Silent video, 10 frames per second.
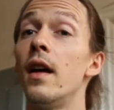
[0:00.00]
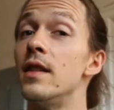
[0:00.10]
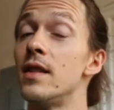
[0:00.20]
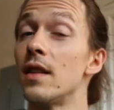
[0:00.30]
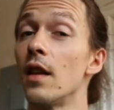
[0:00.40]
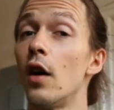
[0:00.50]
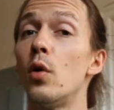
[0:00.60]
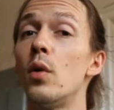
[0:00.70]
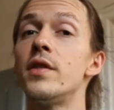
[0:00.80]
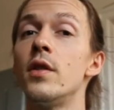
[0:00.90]
as slow
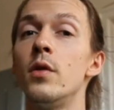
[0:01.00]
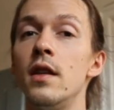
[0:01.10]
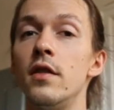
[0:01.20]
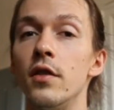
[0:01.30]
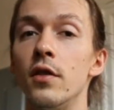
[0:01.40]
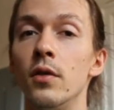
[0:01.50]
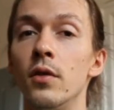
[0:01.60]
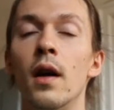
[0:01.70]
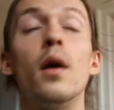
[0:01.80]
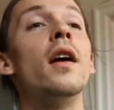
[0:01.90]
as you need to,
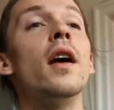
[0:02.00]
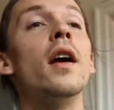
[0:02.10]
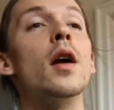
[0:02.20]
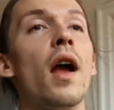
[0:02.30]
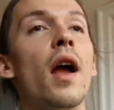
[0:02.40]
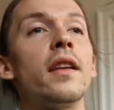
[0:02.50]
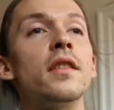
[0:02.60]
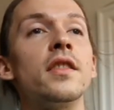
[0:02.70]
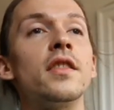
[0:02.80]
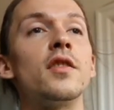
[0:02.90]
and
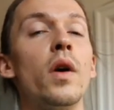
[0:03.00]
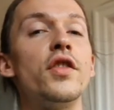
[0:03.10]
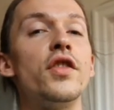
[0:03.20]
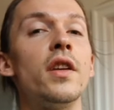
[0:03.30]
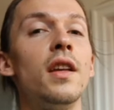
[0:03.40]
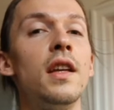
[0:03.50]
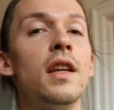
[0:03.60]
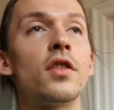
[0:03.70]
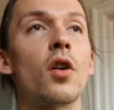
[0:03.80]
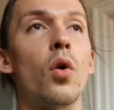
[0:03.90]
practice switching
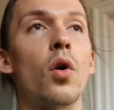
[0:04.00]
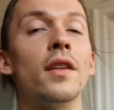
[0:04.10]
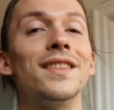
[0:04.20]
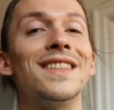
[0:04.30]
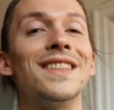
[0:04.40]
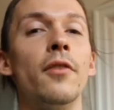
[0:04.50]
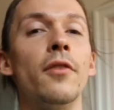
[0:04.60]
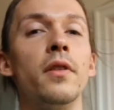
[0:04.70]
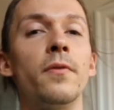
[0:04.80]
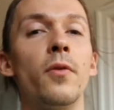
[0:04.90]
each chords
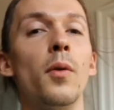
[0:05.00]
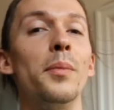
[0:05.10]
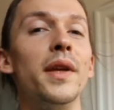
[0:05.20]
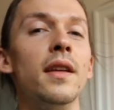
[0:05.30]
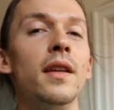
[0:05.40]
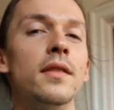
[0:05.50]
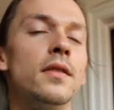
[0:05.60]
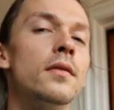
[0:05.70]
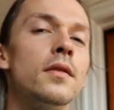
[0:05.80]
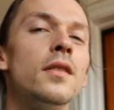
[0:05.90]
every four beats.
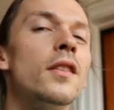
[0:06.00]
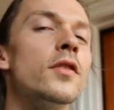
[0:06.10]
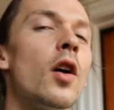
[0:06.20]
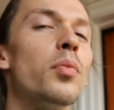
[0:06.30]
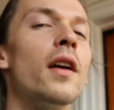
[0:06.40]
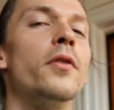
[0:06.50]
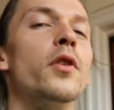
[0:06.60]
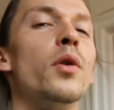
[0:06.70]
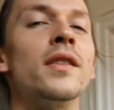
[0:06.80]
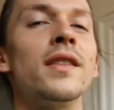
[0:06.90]
So I'll play it for
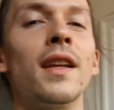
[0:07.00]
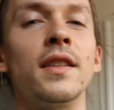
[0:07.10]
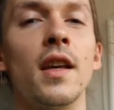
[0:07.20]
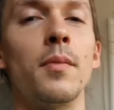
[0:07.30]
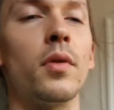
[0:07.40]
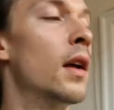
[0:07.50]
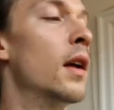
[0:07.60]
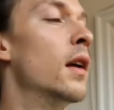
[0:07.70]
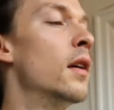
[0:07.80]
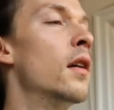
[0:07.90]
you as an example.
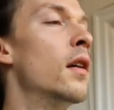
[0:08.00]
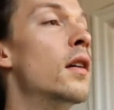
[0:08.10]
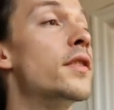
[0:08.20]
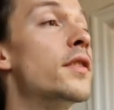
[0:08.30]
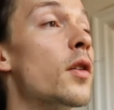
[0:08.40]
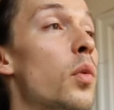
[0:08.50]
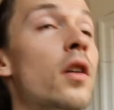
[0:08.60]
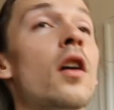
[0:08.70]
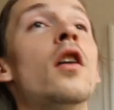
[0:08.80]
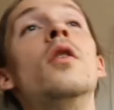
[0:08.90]
So we'll
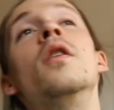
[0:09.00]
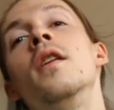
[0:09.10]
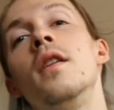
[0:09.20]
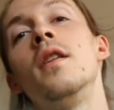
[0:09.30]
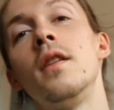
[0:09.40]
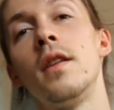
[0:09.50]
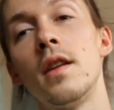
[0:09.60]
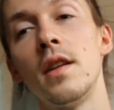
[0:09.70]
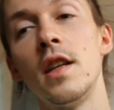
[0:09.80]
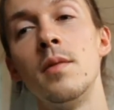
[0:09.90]
go
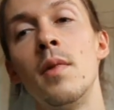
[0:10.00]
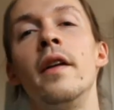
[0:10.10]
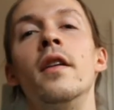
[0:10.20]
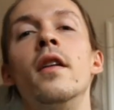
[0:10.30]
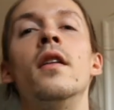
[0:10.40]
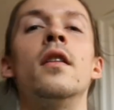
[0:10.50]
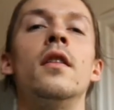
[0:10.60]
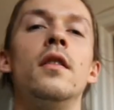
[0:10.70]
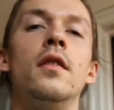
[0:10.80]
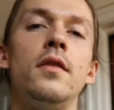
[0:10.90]
E minor,
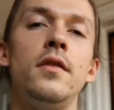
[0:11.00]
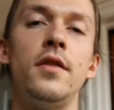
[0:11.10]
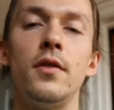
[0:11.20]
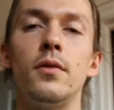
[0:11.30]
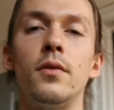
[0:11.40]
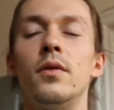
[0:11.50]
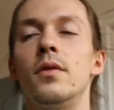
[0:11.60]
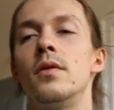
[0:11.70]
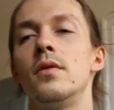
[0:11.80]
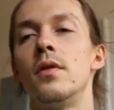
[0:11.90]

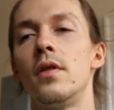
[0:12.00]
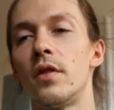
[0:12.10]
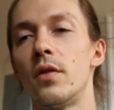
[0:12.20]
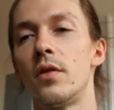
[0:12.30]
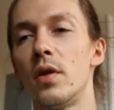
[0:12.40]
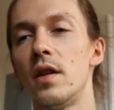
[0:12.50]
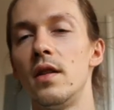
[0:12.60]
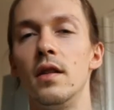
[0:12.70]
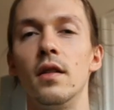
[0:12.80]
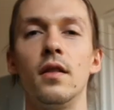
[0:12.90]
2, 3,